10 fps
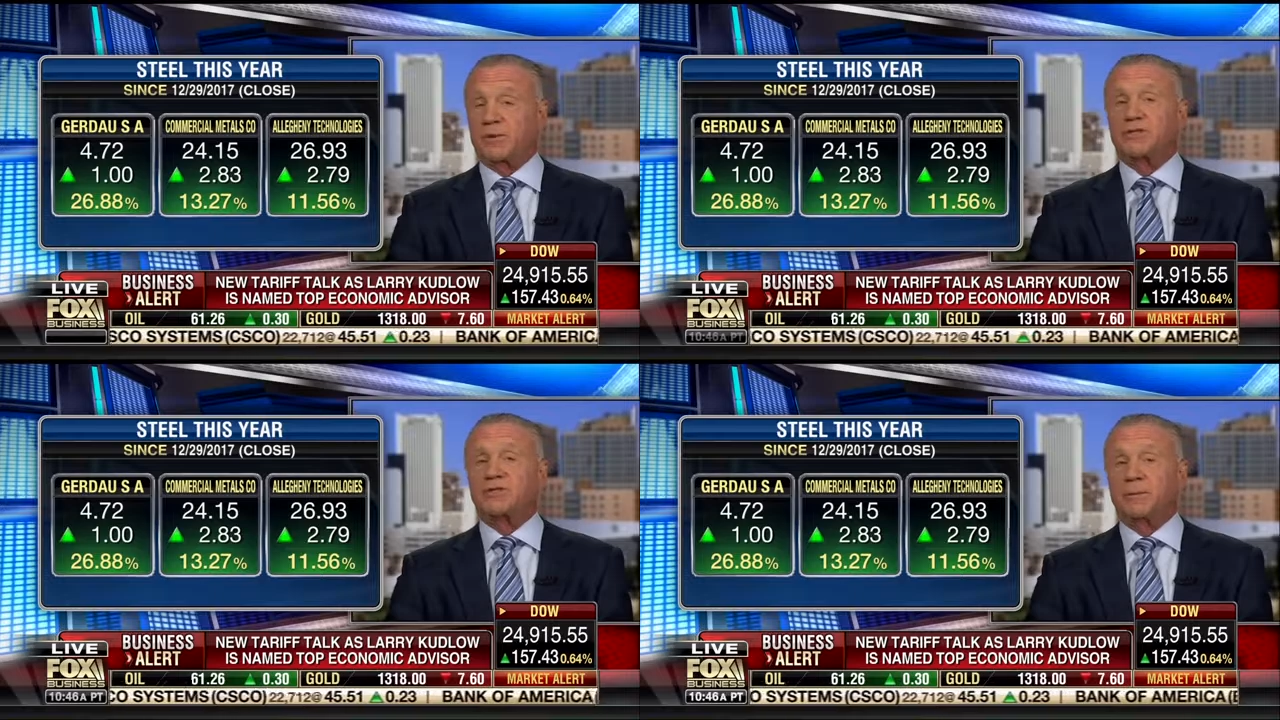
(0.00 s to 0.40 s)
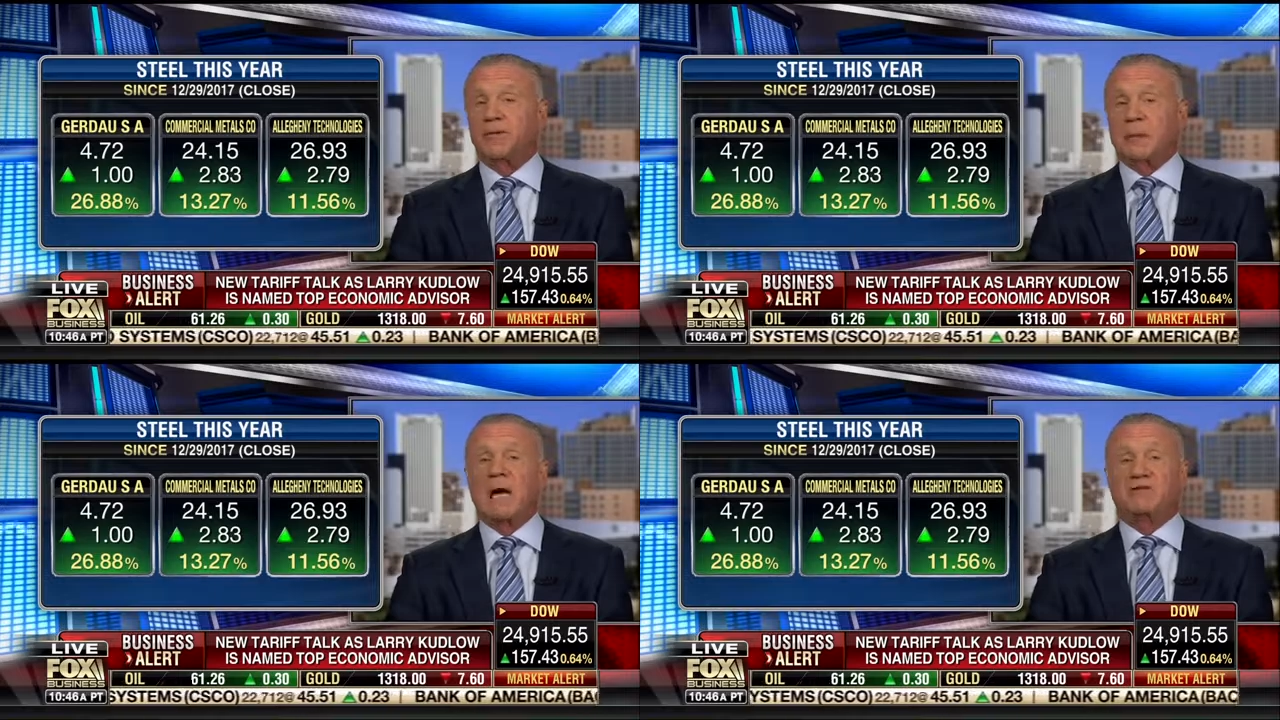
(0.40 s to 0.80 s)
but it's going to be
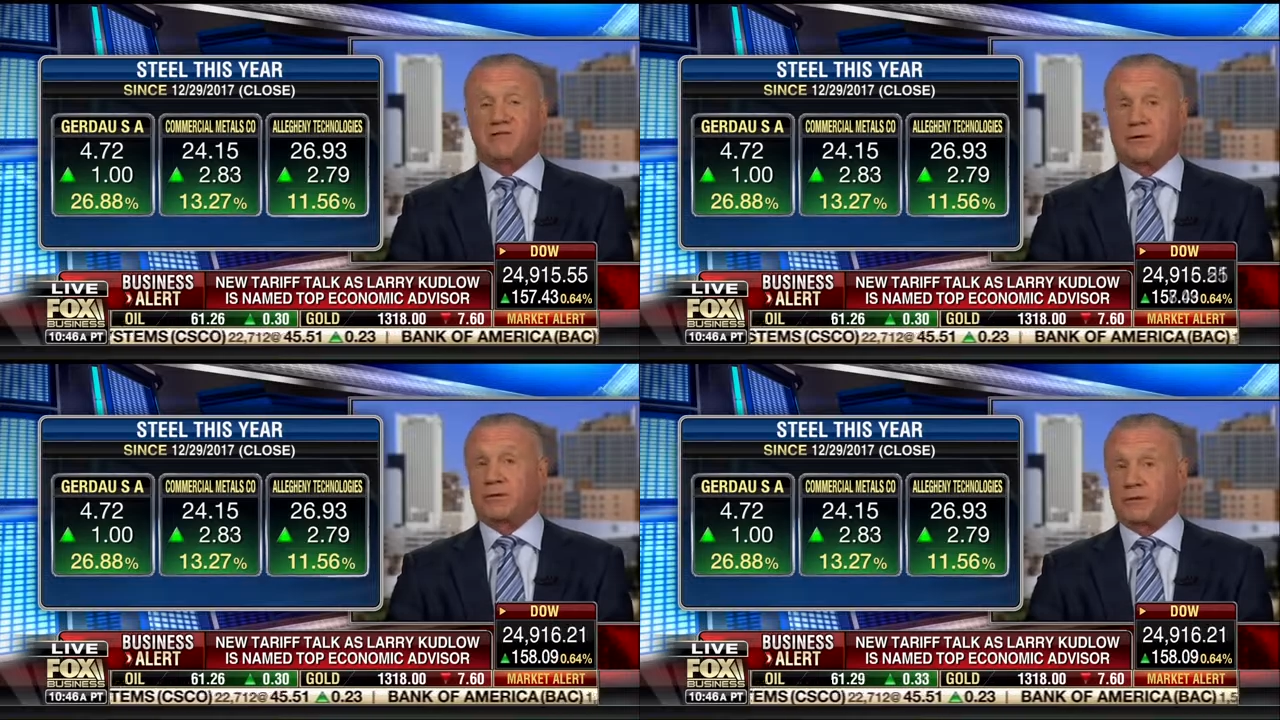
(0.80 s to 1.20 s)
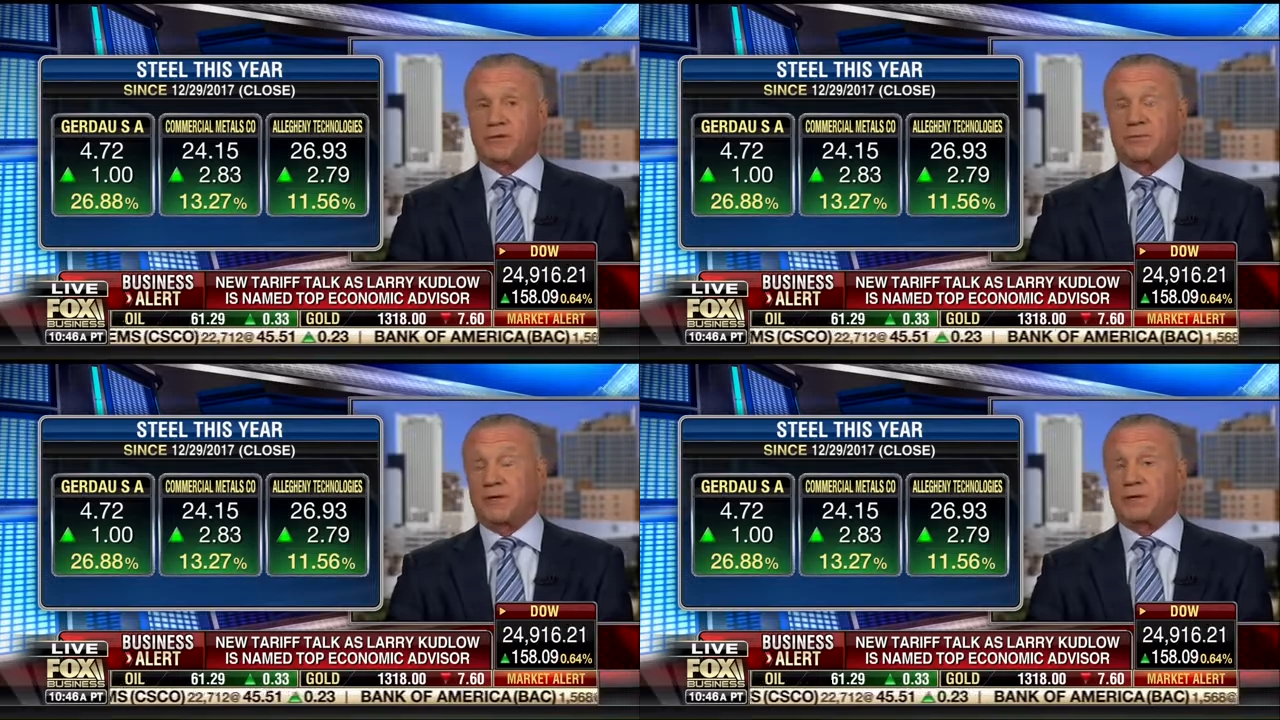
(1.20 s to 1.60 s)
a lot fairer than
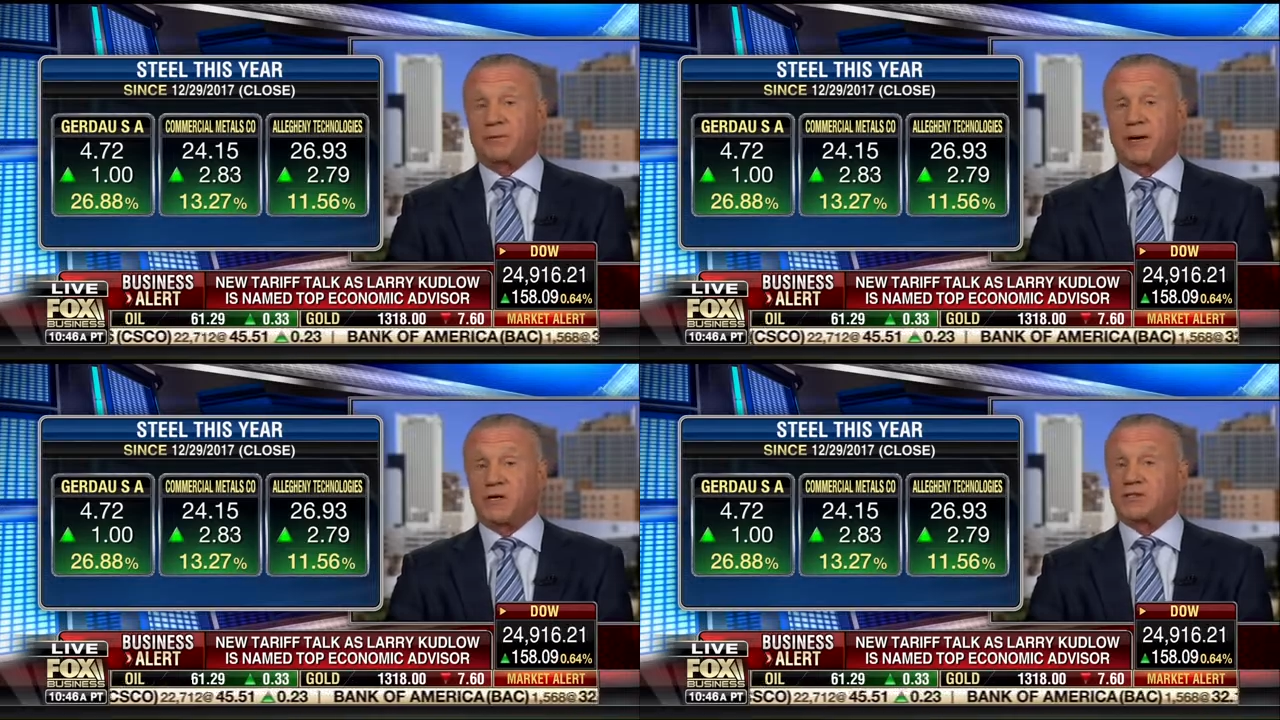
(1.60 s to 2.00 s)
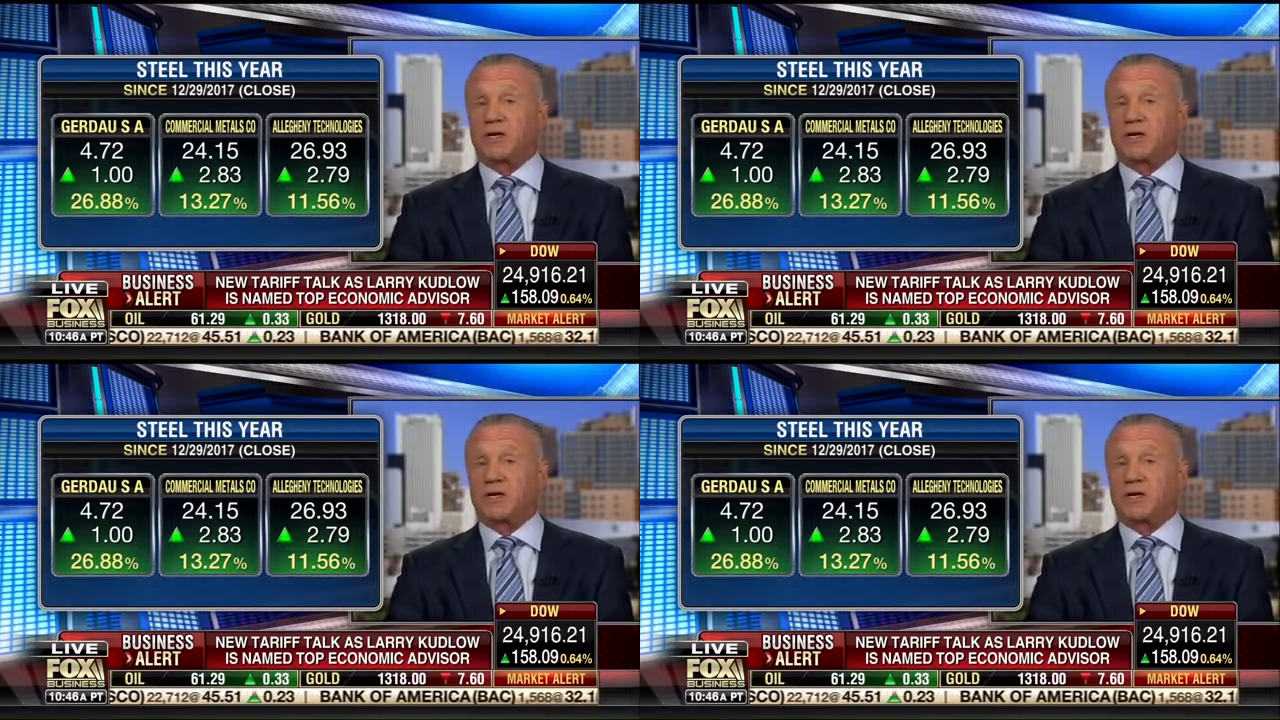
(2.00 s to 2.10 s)
it's been in the past,